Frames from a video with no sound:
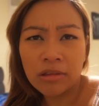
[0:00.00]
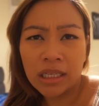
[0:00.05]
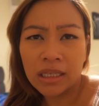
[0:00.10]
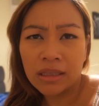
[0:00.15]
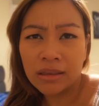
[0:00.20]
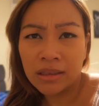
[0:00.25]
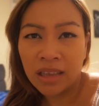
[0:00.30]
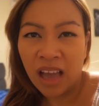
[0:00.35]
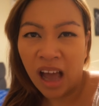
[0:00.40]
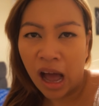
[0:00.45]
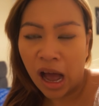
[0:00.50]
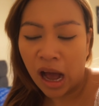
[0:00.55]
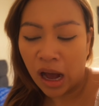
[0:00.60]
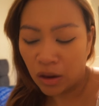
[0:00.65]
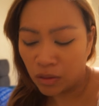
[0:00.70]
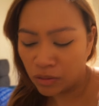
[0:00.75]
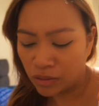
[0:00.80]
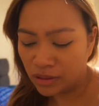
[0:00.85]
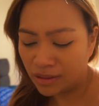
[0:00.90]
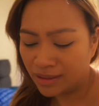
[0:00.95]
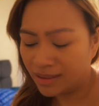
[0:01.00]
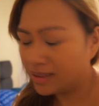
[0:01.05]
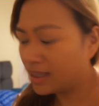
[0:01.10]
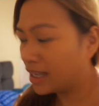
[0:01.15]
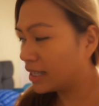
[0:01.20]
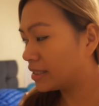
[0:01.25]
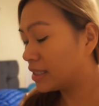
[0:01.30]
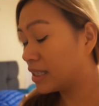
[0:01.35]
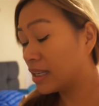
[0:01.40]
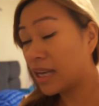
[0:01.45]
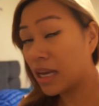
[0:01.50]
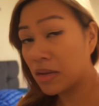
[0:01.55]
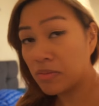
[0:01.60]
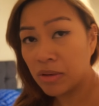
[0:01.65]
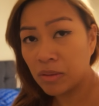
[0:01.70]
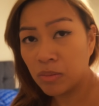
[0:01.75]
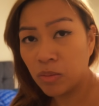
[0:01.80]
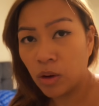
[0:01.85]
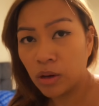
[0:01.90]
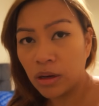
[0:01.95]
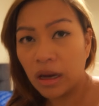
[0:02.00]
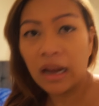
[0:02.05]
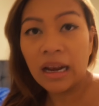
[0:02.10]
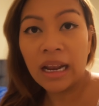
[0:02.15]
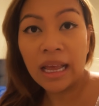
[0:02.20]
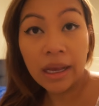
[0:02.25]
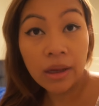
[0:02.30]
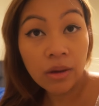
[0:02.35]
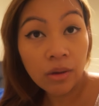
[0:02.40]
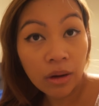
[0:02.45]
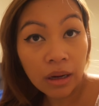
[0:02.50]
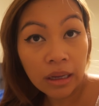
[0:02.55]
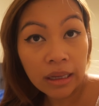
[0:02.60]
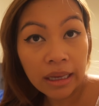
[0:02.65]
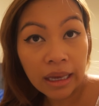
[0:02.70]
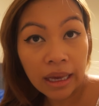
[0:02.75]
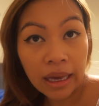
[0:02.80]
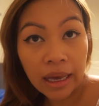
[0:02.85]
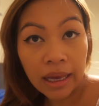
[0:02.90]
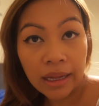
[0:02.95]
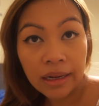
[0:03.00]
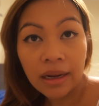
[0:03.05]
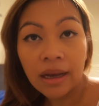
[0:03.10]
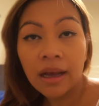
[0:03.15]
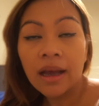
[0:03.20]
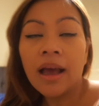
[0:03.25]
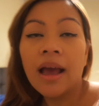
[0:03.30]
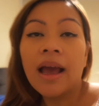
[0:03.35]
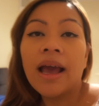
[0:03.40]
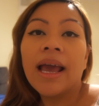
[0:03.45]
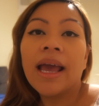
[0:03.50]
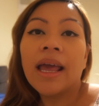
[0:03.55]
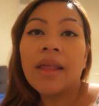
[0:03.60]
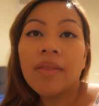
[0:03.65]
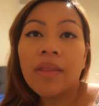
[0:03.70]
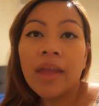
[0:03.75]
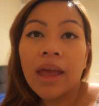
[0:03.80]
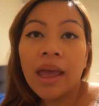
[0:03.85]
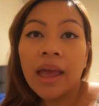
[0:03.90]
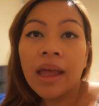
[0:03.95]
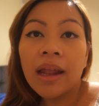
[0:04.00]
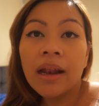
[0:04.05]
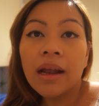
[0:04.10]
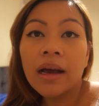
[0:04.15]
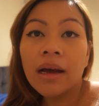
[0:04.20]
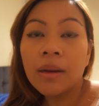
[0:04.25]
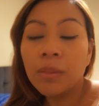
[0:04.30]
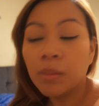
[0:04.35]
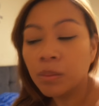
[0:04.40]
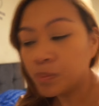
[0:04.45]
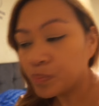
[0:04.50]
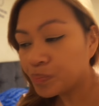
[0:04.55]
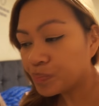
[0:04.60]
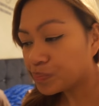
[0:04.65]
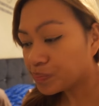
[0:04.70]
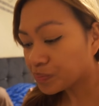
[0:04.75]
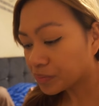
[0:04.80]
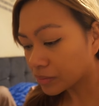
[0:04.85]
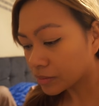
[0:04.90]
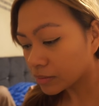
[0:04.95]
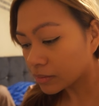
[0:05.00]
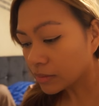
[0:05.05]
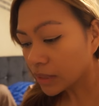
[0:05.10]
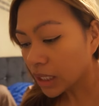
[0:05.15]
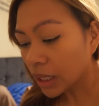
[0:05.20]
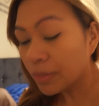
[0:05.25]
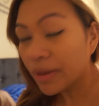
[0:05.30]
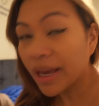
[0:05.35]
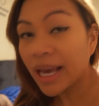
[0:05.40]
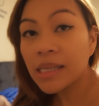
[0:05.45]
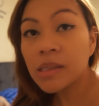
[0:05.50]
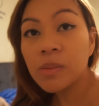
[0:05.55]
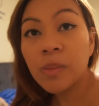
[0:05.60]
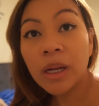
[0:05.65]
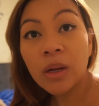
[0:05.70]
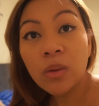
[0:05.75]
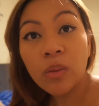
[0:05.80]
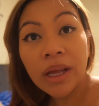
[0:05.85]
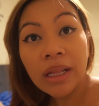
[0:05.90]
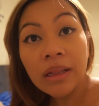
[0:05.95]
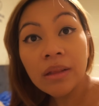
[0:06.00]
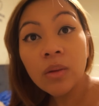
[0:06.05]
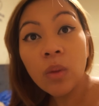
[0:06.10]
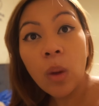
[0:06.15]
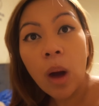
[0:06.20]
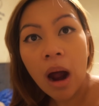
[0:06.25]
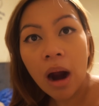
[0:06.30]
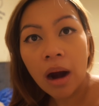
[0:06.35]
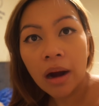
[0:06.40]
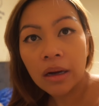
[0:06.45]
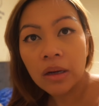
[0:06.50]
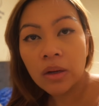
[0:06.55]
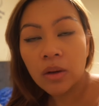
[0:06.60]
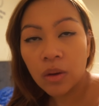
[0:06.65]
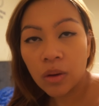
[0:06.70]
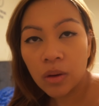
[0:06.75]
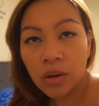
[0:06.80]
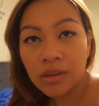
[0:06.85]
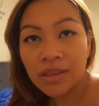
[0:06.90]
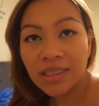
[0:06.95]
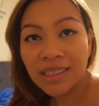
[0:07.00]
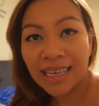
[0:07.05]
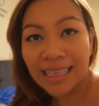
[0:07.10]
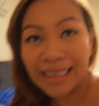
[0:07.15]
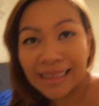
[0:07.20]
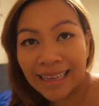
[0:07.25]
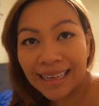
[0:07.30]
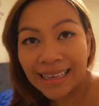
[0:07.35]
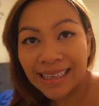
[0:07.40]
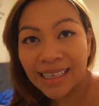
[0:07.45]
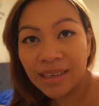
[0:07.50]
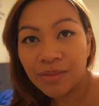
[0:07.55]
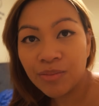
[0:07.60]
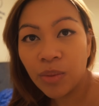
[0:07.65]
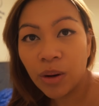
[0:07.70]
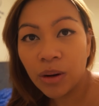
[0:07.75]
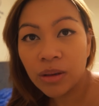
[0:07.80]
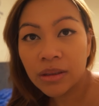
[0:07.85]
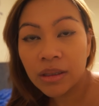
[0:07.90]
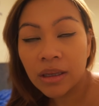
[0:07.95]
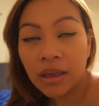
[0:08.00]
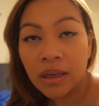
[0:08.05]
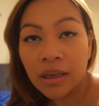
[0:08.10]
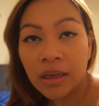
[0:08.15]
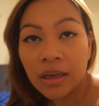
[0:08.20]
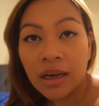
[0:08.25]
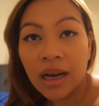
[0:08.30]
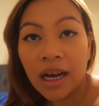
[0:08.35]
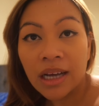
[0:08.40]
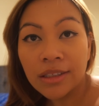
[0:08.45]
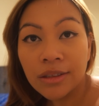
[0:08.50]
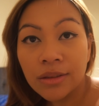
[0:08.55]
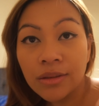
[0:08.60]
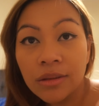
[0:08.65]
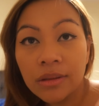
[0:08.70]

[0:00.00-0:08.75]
in town. I think Gabriel bought a Lego again. And then, my husband went to Argos. And then he bought a new